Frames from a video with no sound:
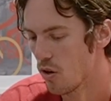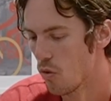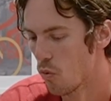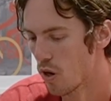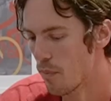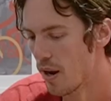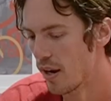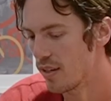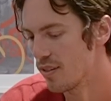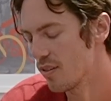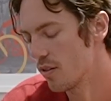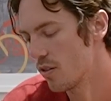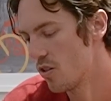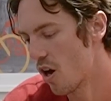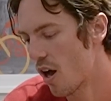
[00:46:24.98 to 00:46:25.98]
what am I
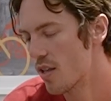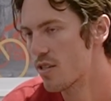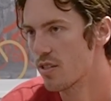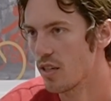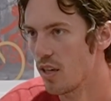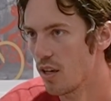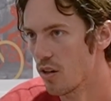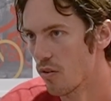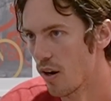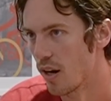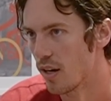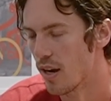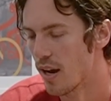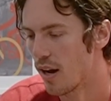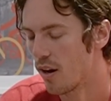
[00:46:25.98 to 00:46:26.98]
not seeing
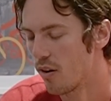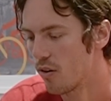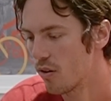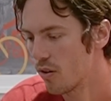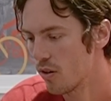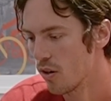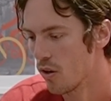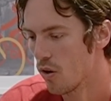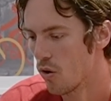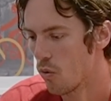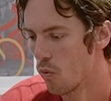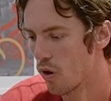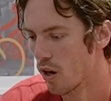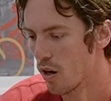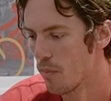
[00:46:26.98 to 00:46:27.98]
right now?
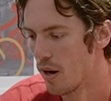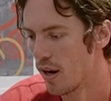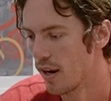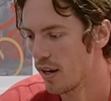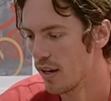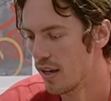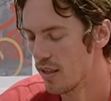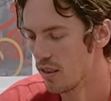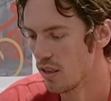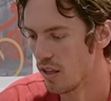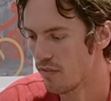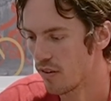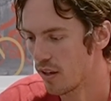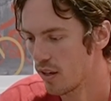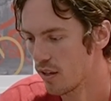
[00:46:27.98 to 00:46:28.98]
Where am I
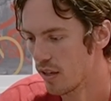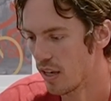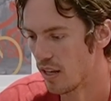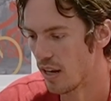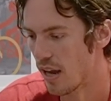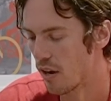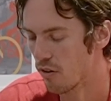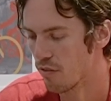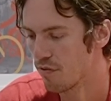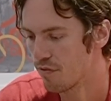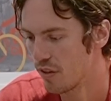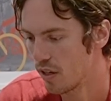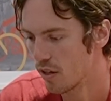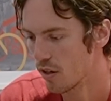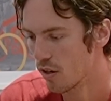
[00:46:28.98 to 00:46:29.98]
living in, out of
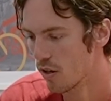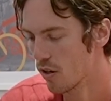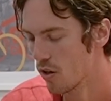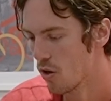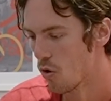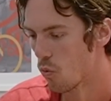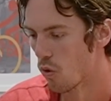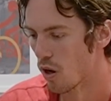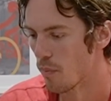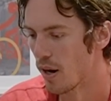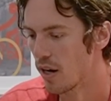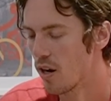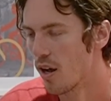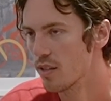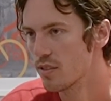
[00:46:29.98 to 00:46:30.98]
fear? Where am
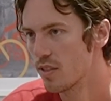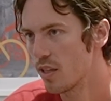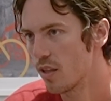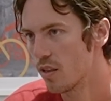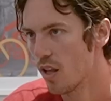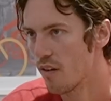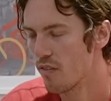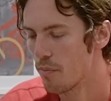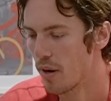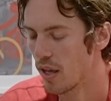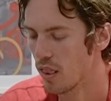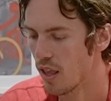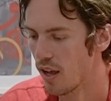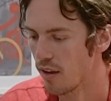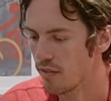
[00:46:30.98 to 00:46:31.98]
I not seeing the love in my
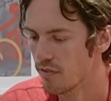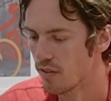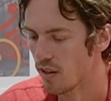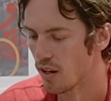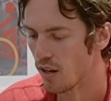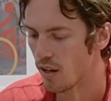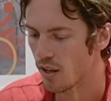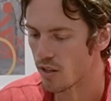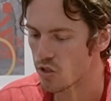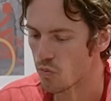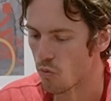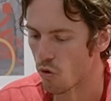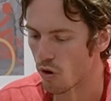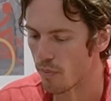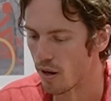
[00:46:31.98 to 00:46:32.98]
life? It's
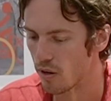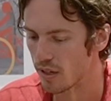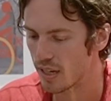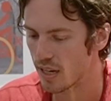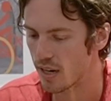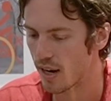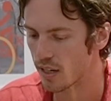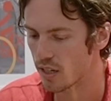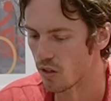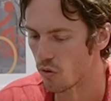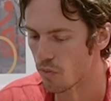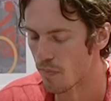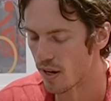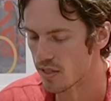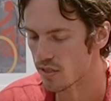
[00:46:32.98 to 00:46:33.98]
more about connecting
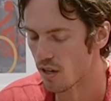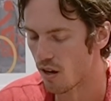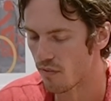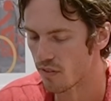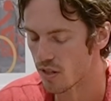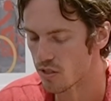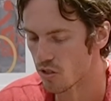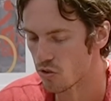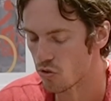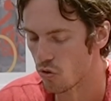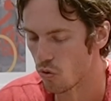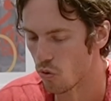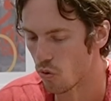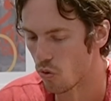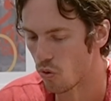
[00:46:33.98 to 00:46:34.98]
with myself, and it's a
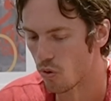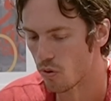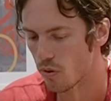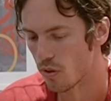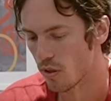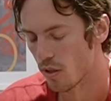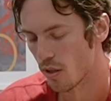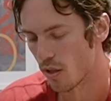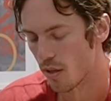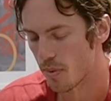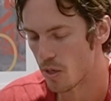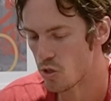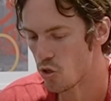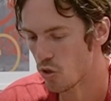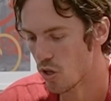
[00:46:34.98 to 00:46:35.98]
tool
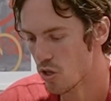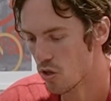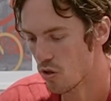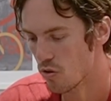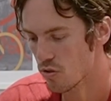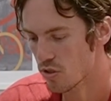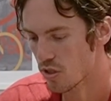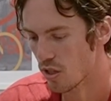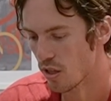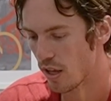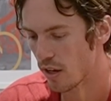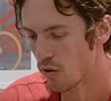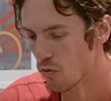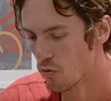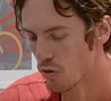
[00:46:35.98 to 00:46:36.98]
that you can use to
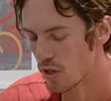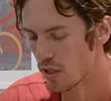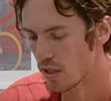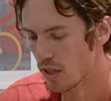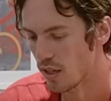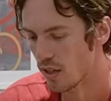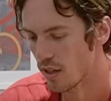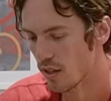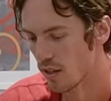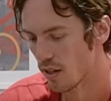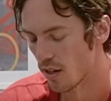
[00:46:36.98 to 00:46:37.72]
like really